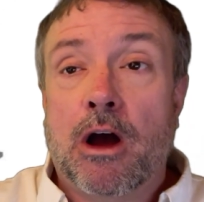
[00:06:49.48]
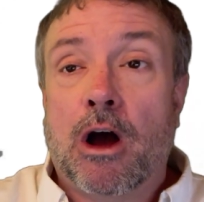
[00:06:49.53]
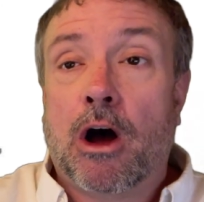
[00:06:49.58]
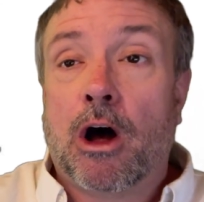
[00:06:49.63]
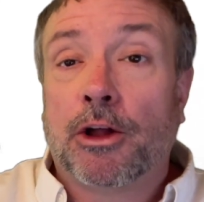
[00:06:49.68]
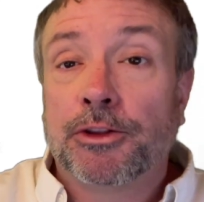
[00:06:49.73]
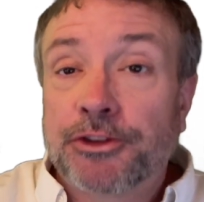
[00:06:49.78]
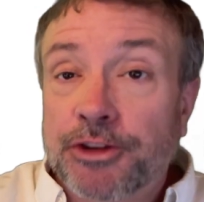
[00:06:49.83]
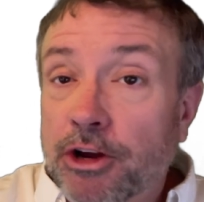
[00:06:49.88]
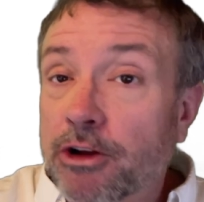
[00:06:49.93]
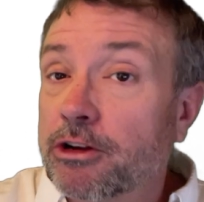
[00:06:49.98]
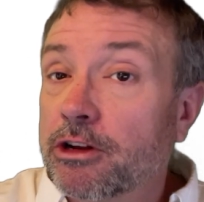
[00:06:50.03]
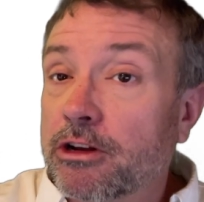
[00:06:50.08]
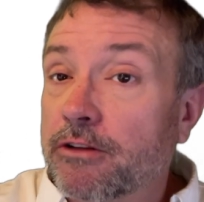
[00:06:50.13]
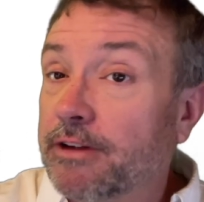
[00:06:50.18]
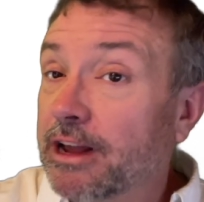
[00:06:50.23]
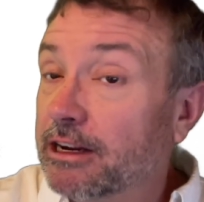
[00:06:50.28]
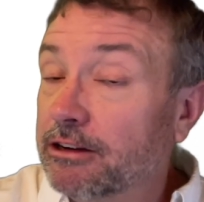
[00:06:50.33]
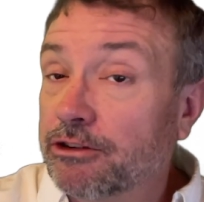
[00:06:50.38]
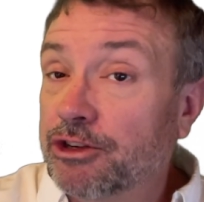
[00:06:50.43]

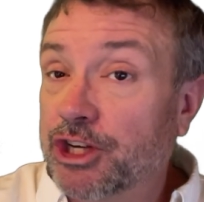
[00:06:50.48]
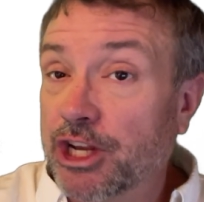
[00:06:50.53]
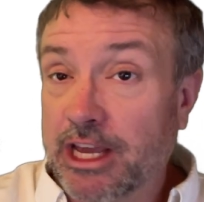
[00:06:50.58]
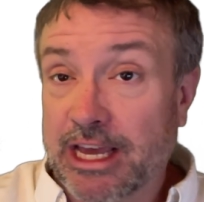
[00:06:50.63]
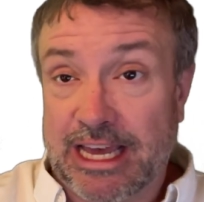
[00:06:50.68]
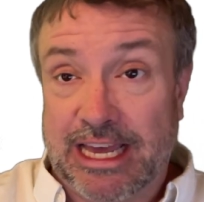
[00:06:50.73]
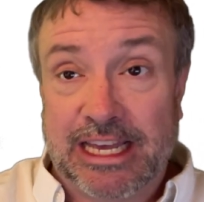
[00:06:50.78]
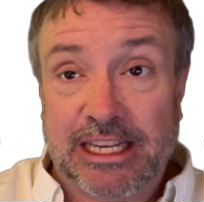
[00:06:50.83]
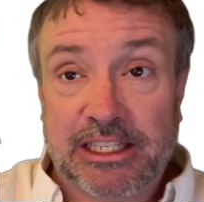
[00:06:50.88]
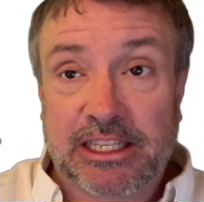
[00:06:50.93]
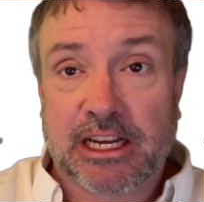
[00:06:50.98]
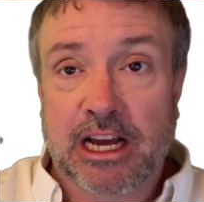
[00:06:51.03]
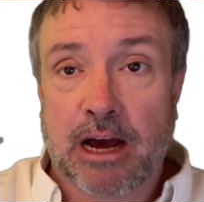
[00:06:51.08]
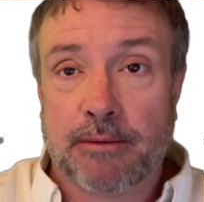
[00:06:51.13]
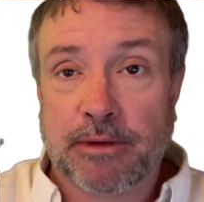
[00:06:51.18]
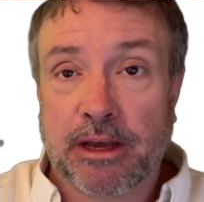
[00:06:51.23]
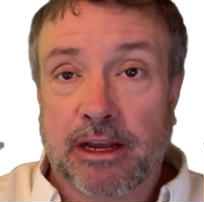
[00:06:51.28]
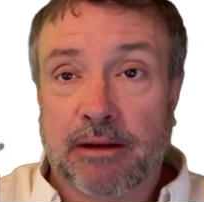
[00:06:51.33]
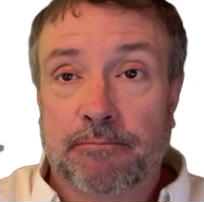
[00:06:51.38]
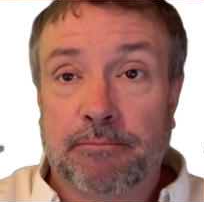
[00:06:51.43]
Alternative energy is
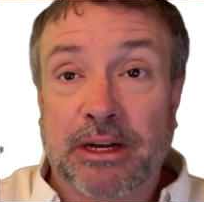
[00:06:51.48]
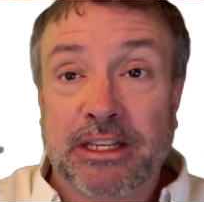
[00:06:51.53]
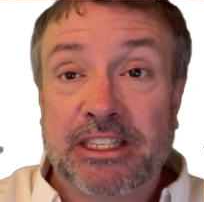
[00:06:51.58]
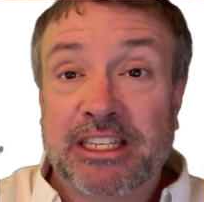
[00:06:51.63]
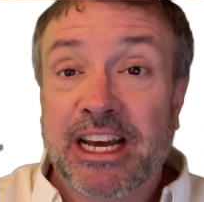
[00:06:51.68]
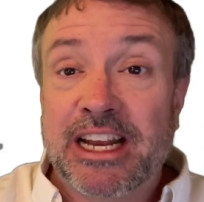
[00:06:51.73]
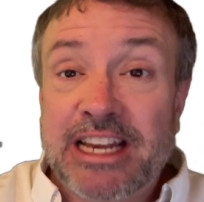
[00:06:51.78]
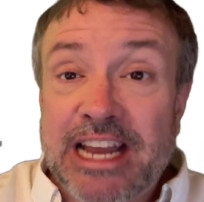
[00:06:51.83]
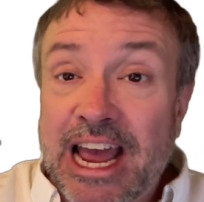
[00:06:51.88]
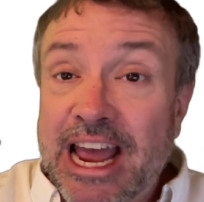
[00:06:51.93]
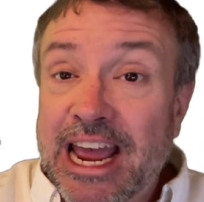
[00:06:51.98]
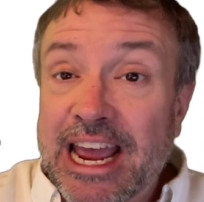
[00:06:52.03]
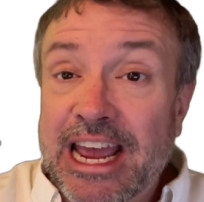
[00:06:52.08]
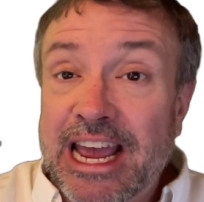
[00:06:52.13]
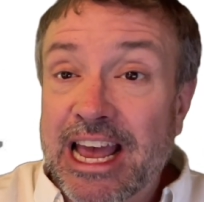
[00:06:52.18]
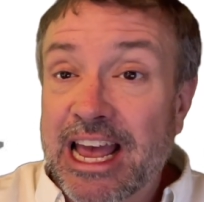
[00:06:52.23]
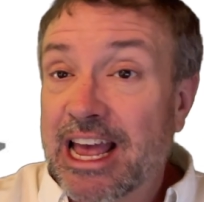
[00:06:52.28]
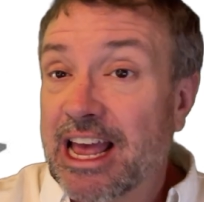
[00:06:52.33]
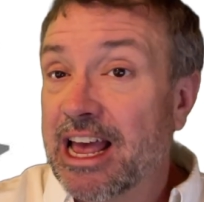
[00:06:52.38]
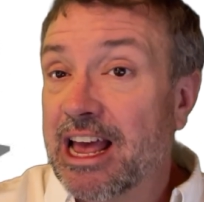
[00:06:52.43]
coming, but today
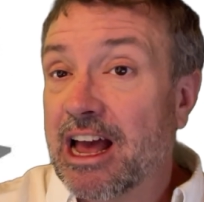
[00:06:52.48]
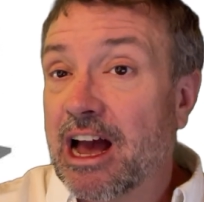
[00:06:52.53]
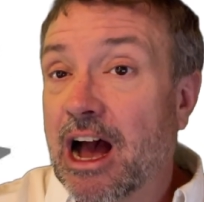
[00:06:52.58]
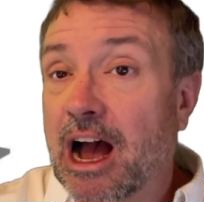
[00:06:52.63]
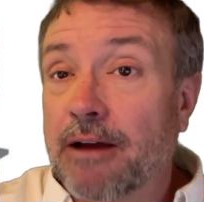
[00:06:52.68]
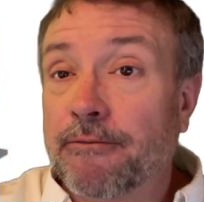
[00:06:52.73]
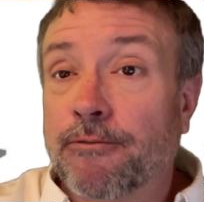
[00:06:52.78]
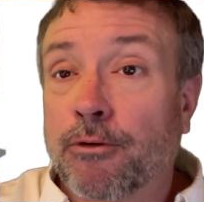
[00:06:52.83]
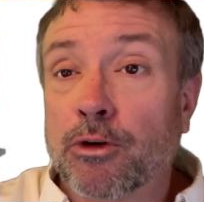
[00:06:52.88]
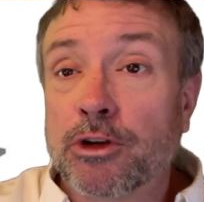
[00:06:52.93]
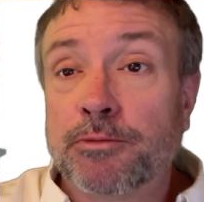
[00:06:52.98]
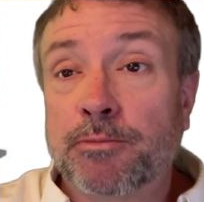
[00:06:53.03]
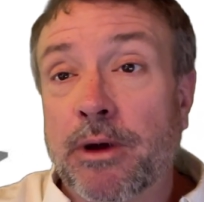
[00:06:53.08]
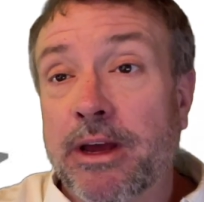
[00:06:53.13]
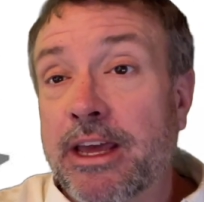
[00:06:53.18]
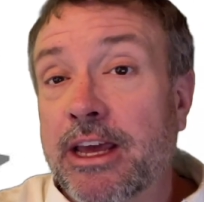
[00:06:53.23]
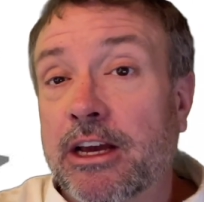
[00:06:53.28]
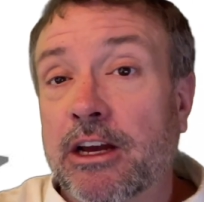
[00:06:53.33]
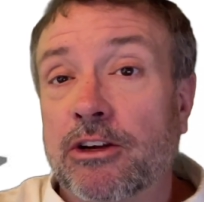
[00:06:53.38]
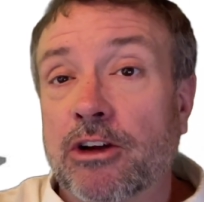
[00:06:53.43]
I'm forced by
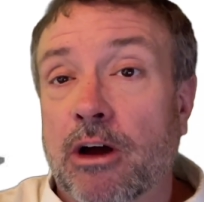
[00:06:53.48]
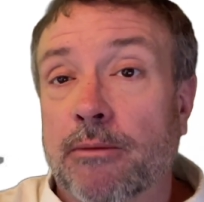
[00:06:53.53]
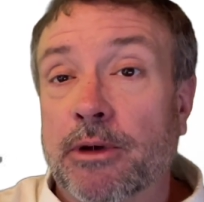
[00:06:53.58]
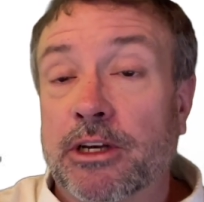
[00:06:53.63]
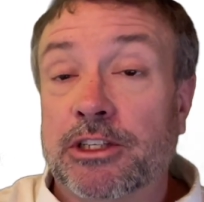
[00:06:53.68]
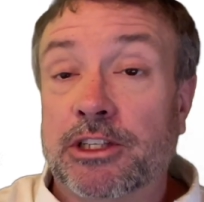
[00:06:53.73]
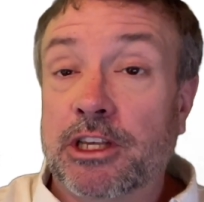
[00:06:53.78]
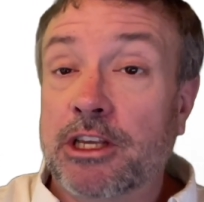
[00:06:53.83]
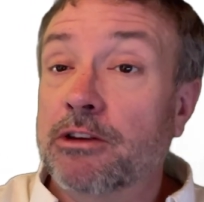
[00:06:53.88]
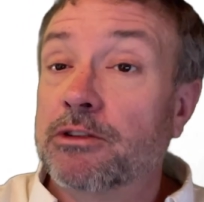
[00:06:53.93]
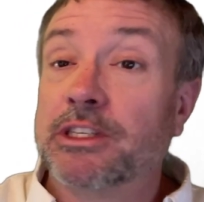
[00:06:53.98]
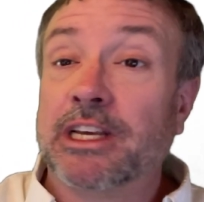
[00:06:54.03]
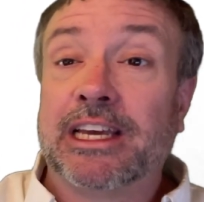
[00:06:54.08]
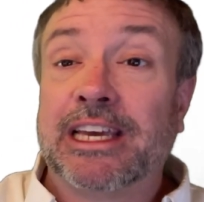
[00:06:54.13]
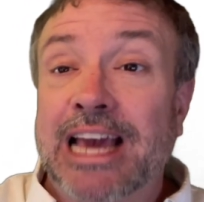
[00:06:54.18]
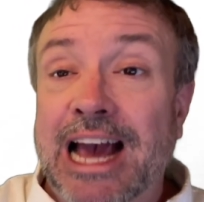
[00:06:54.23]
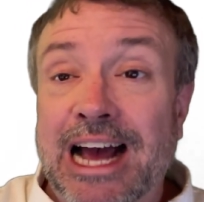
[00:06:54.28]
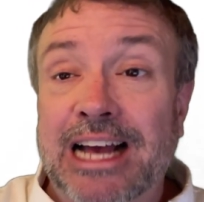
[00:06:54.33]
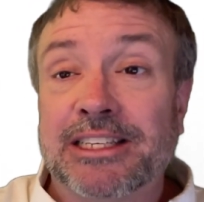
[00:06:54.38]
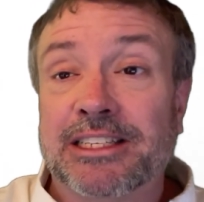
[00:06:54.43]
economics to use a
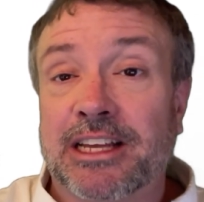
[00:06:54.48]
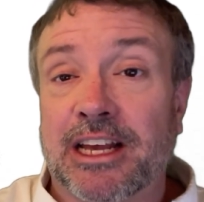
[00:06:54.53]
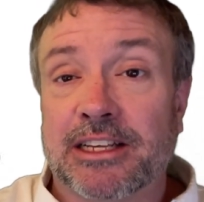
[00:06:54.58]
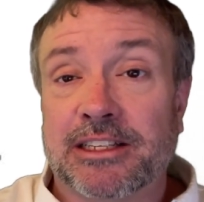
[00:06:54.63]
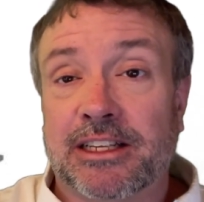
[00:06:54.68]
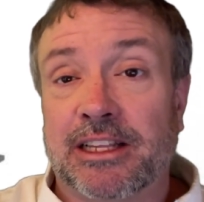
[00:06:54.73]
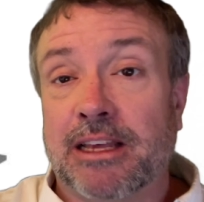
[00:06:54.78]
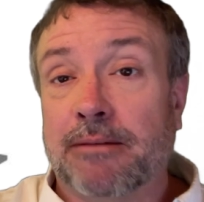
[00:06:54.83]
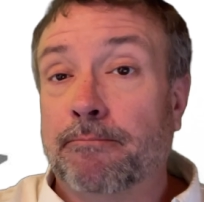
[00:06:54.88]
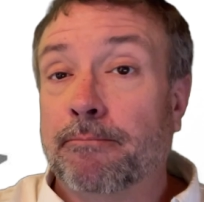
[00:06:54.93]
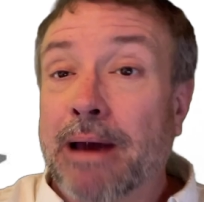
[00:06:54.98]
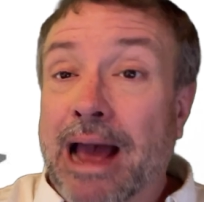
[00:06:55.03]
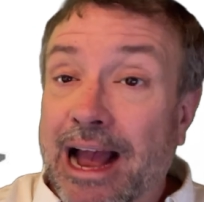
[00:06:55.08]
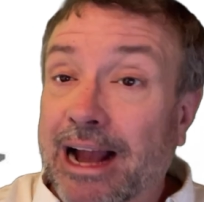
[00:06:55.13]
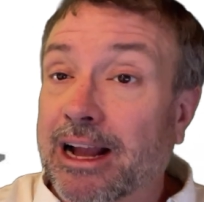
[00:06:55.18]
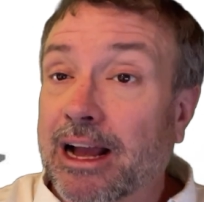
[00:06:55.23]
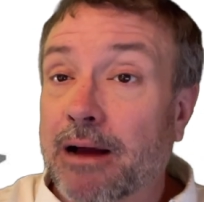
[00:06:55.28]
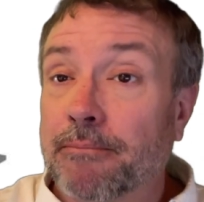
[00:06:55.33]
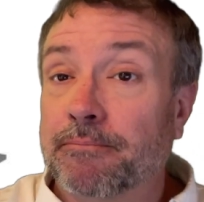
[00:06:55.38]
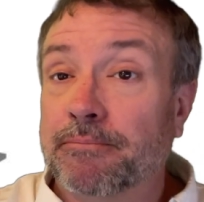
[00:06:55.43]
gas guzzling
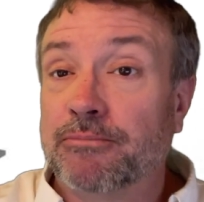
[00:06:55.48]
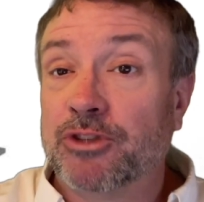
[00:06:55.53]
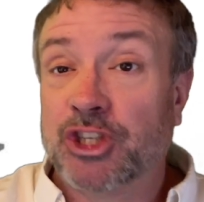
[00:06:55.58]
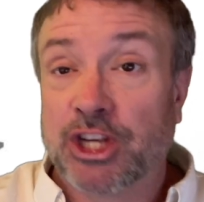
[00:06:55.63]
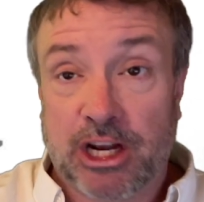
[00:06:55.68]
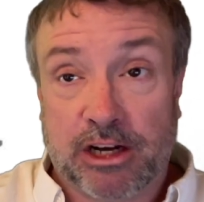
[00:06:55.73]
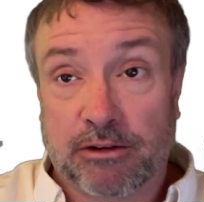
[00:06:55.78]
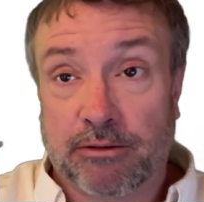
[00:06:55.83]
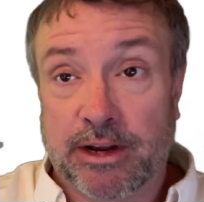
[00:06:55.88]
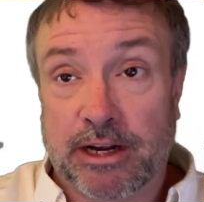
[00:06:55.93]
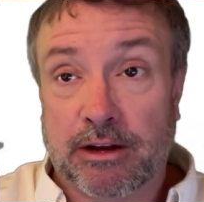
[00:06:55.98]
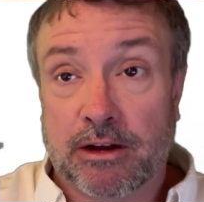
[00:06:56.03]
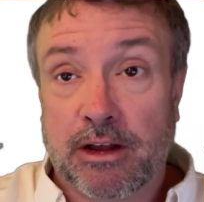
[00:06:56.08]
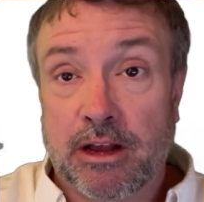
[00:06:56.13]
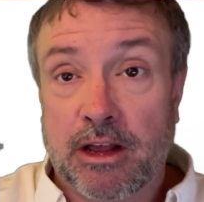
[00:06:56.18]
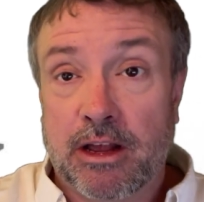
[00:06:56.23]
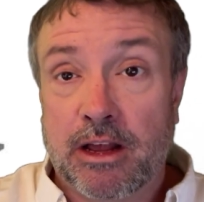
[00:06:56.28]
backup generator.